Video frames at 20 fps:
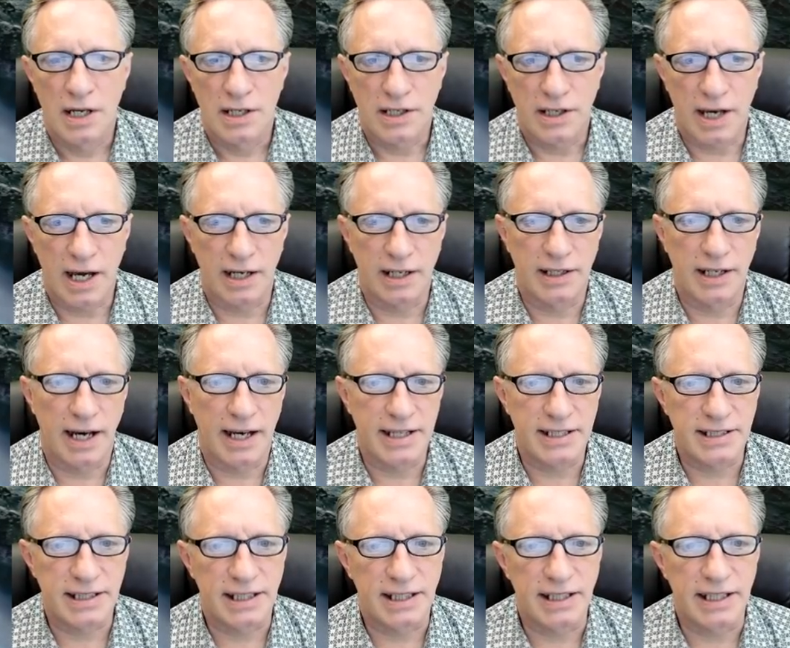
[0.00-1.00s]
You got a
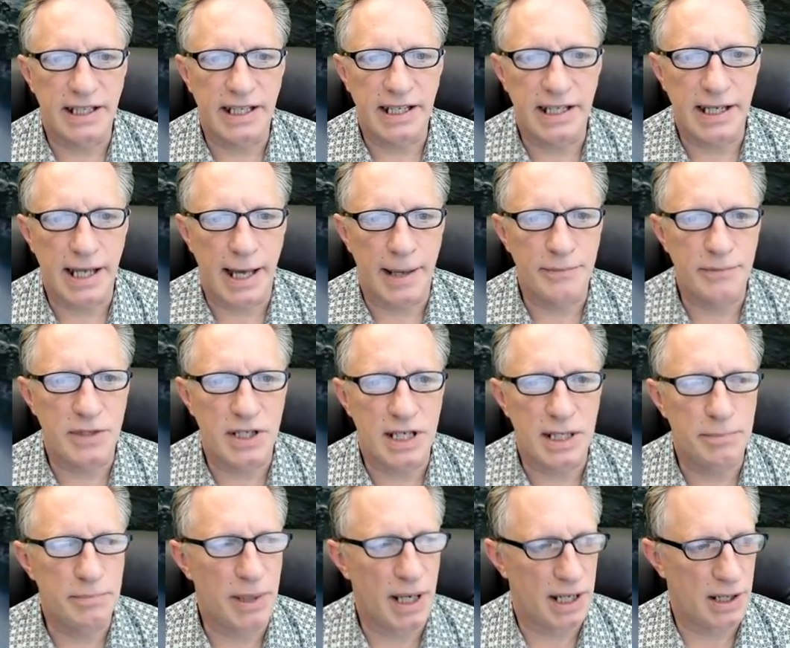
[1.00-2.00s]
nice, clean,
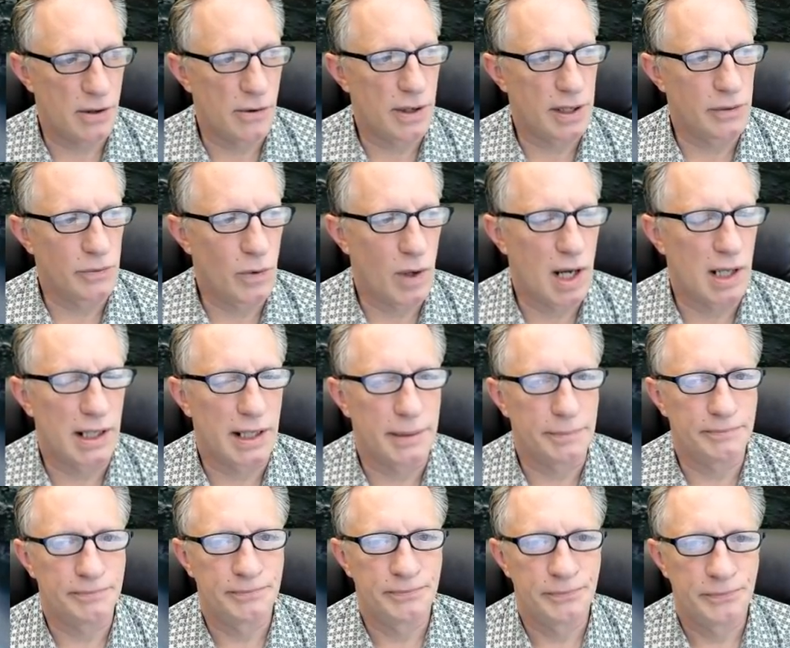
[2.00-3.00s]
empty Bitcoin wallet.
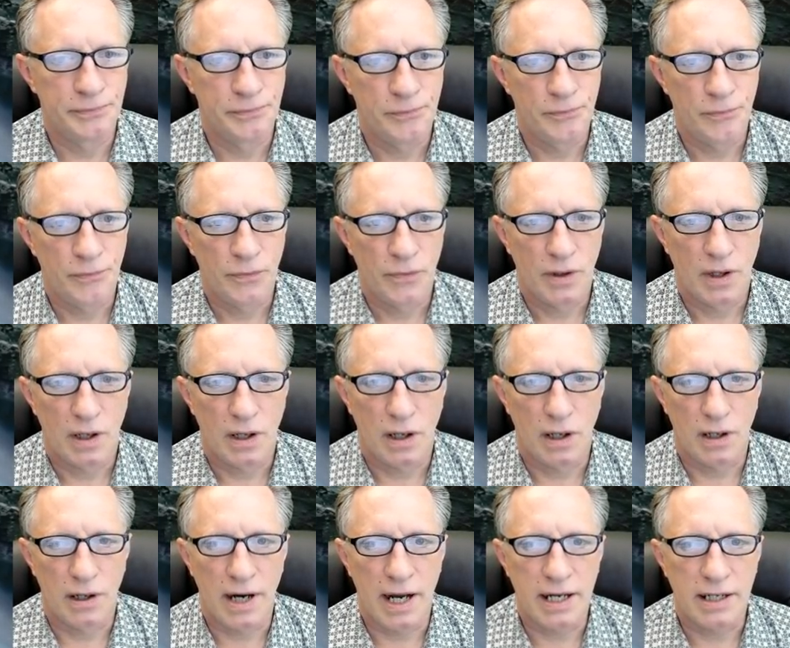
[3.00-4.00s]

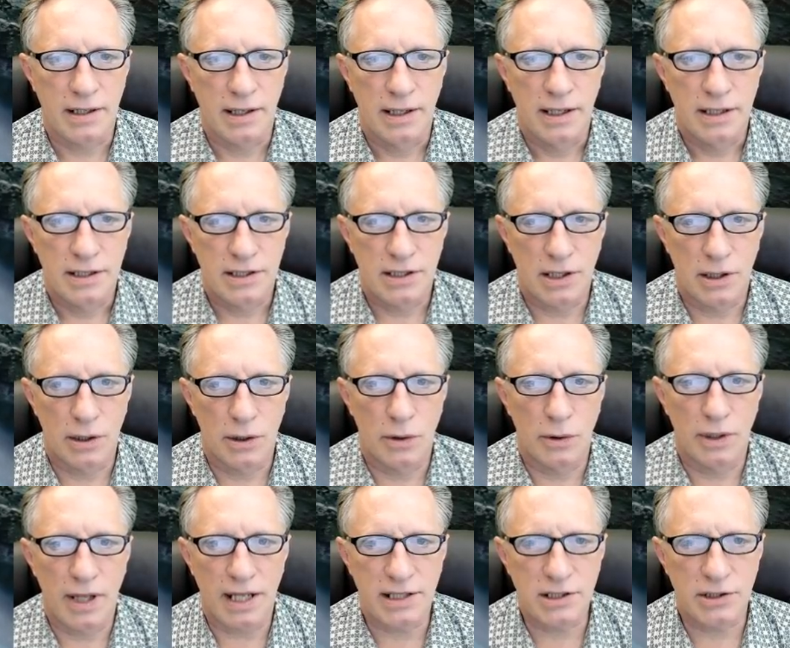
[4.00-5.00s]
All right,
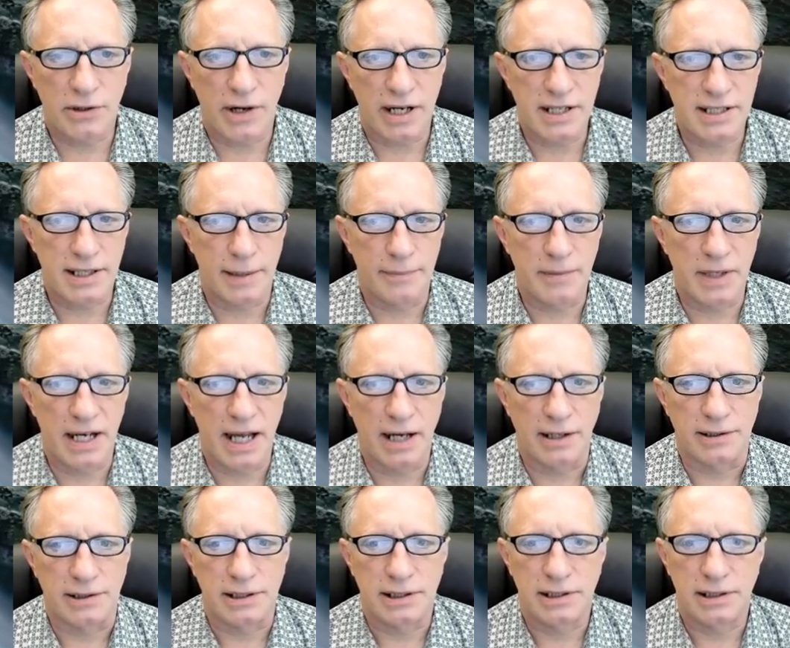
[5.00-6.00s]
so let's try something
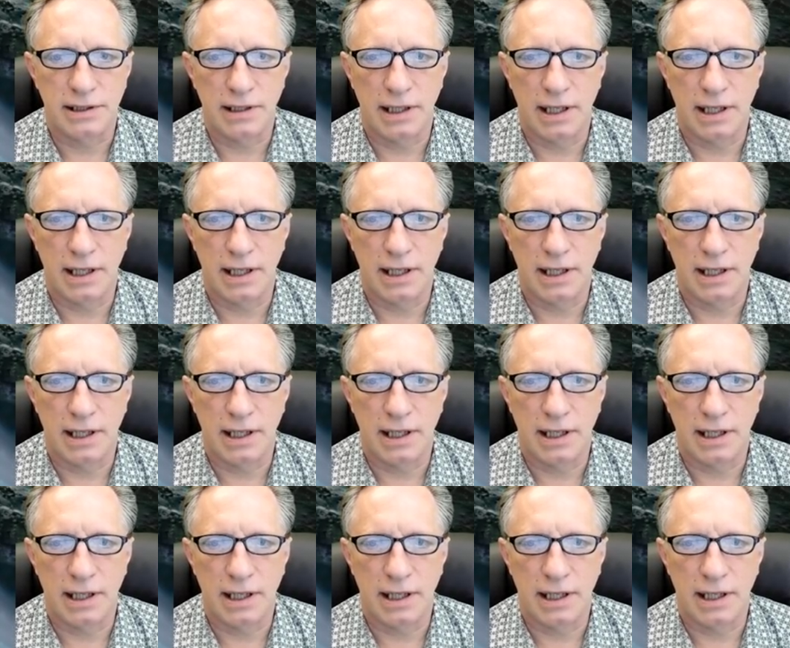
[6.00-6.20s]
else.